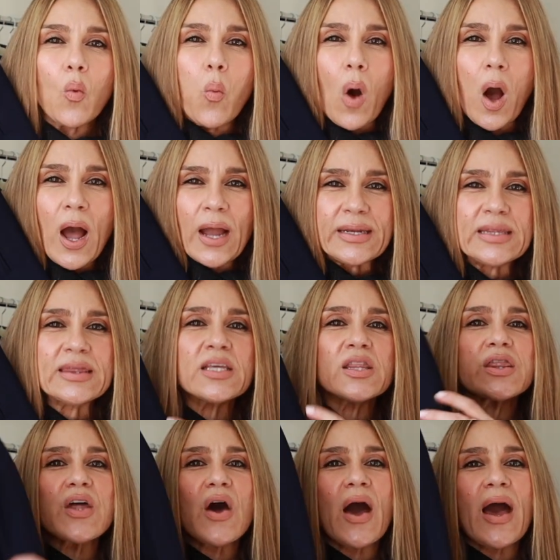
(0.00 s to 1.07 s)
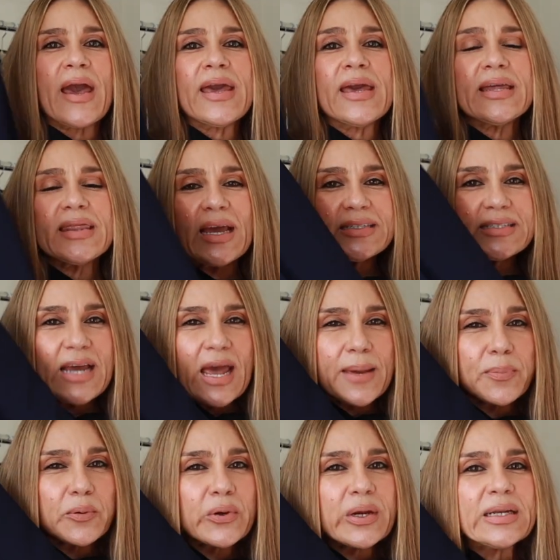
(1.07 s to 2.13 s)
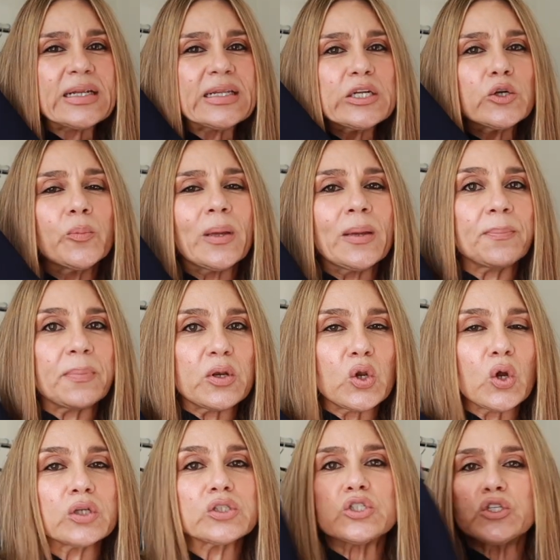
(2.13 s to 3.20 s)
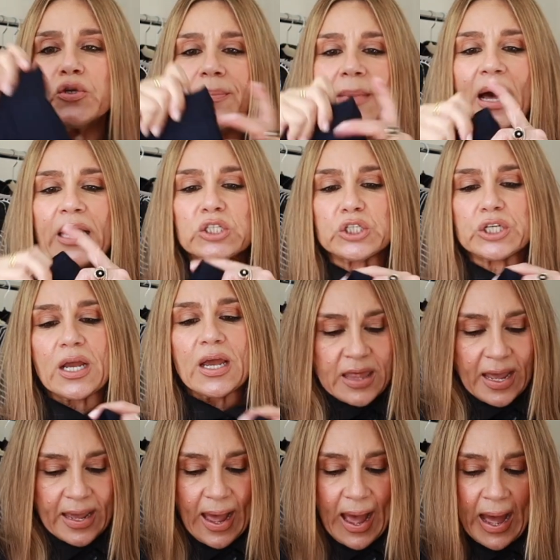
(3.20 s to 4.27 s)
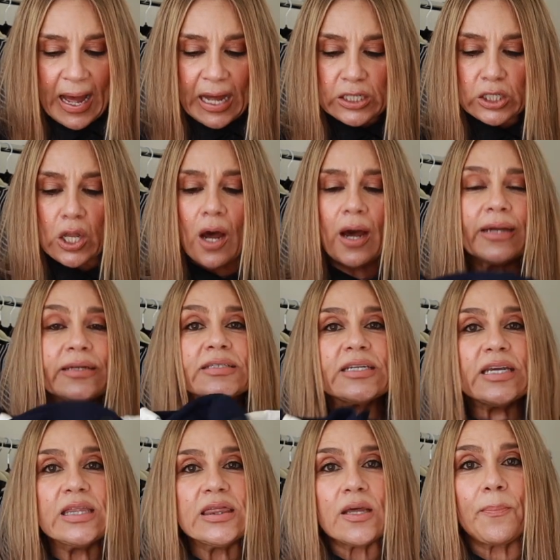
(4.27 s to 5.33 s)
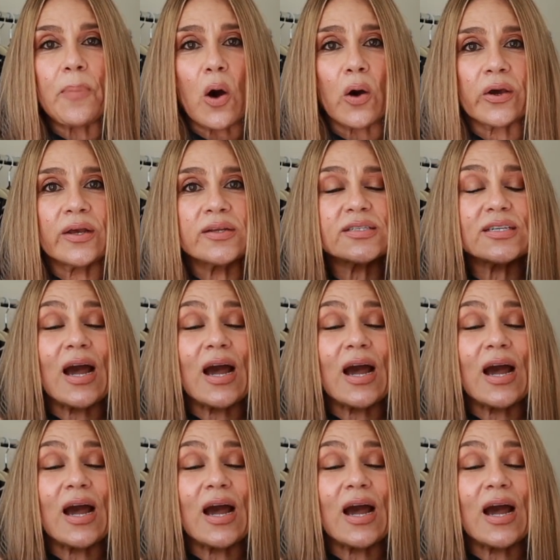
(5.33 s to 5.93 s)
Wide in the thigh, they taper in a little bit, but not too much. They are lined in the pockets.